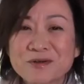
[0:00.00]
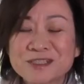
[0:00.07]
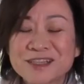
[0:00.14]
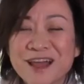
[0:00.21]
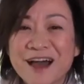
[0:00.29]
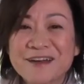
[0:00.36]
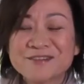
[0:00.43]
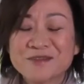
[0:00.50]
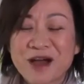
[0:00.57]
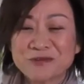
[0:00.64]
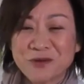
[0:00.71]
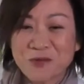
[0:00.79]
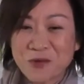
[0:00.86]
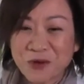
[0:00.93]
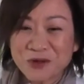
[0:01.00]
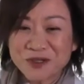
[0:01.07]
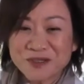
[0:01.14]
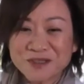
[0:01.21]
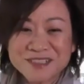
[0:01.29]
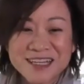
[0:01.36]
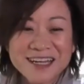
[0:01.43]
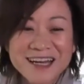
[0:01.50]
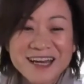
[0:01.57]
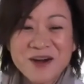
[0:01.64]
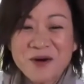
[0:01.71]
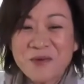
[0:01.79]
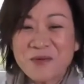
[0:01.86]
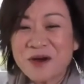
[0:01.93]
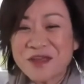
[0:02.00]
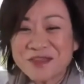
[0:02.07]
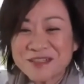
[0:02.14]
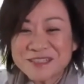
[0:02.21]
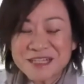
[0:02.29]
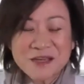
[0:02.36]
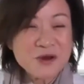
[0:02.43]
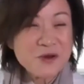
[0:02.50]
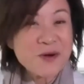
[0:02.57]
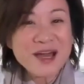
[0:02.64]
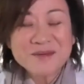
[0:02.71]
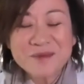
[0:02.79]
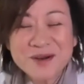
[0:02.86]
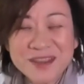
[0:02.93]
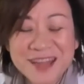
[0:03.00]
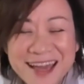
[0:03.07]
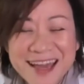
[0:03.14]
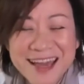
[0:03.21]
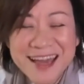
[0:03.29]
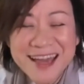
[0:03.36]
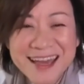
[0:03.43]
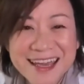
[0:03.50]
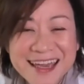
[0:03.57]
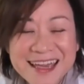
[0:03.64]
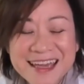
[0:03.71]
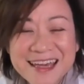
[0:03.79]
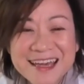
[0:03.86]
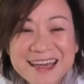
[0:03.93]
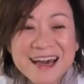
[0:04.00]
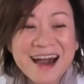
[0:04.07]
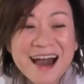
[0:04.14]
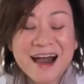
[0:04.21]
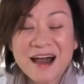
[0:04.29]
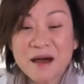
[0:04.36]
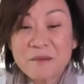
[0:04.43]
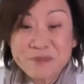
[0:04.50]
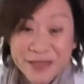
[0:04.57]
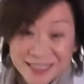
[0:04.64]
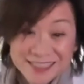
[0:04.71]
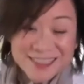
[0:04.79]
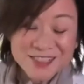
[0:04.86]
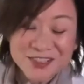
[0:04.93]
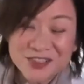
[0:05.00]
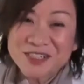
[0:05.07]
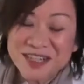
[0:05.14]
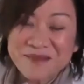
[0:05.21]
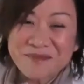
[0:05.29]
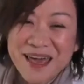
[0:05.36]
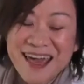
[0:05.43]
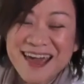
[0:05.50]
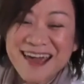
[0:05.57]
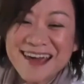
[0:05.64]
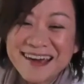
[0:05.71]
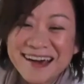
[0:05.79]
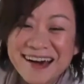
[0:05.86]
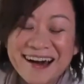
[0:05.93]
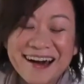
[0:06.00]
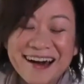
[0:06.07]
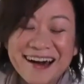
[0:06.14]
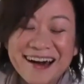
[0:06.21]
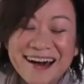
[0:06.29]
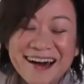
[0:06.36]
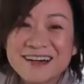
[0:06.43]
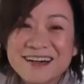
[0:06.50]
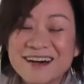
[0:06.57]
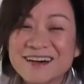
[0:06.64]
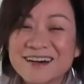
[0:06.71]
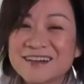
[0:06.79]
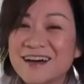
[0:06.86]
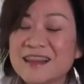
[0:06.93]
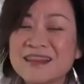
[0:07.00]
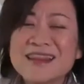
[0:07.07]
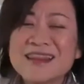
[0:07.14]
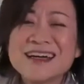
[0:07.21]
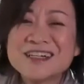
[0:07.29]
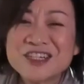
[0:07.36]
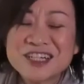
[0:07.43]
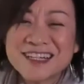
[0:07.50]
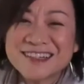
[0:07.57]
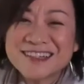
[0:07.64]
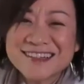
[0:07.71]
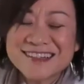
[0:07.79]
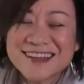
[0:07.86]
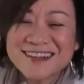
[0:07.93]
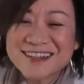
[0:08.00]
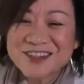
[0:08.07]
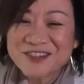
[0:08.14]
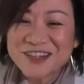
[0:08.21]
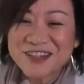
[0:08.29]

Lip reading: lives around the world, with this incredible lady, a big sister to me, a legend in this industry.